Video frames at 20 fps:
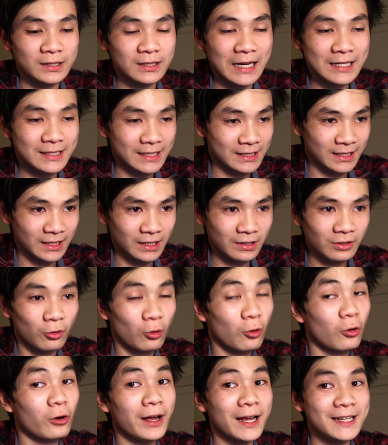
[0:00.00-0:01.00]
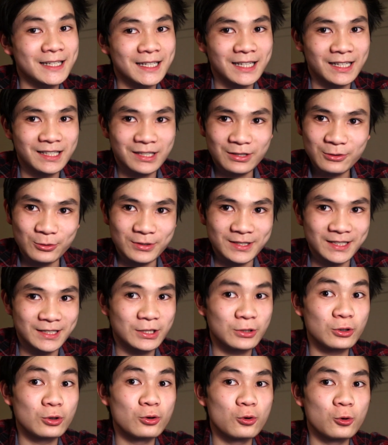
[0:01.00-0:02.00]
SAT or SAT 2s
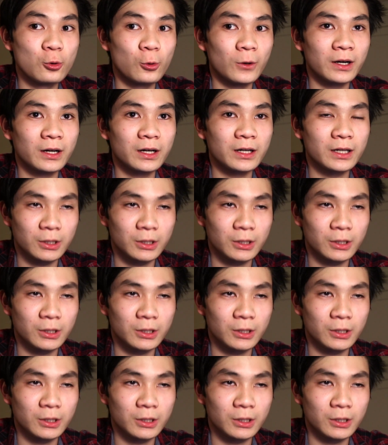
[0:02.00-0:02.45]
to